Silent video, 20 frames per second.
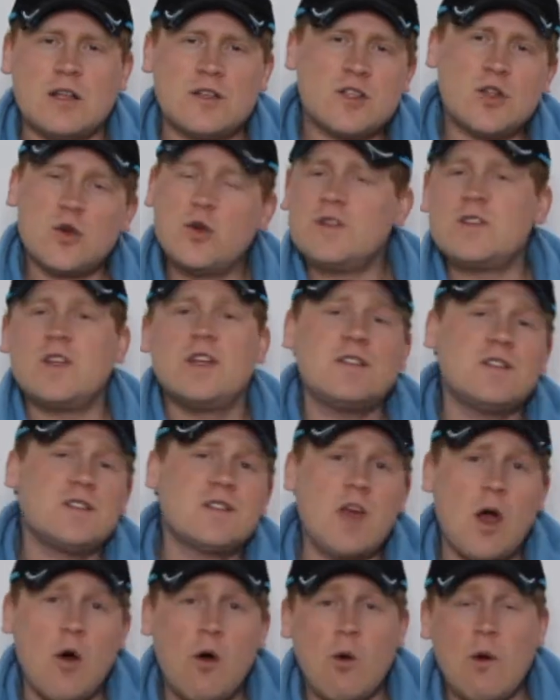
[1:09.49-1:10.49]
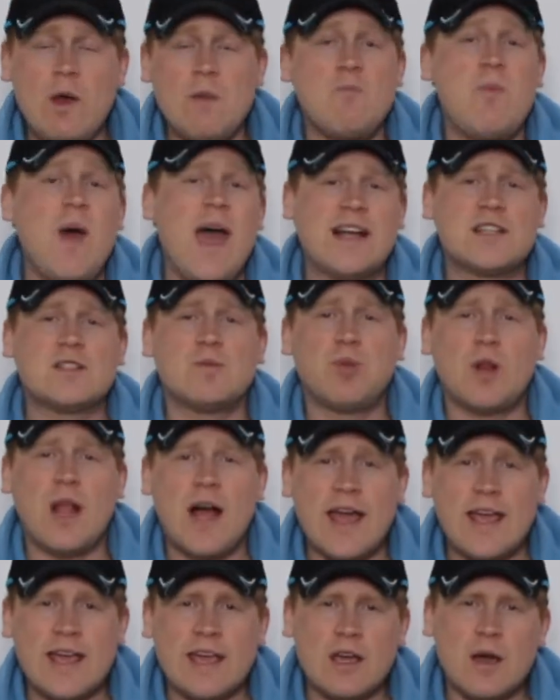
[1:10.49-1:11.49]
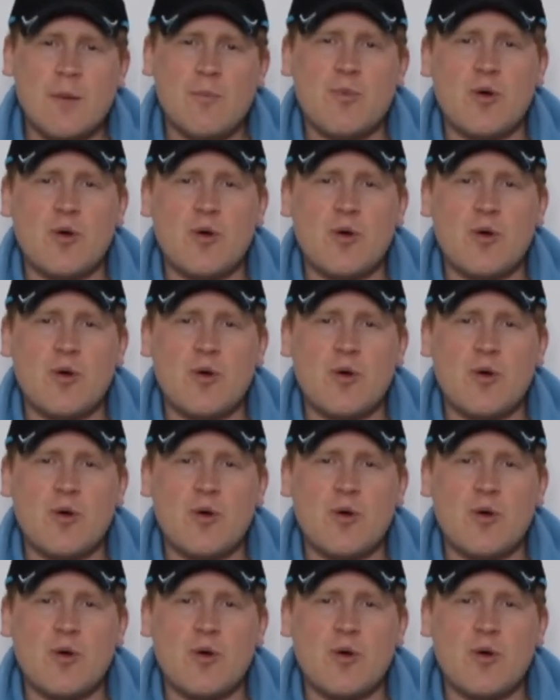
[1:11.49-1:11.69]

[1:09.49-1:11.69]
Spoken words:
2 seasons ago I went back to playing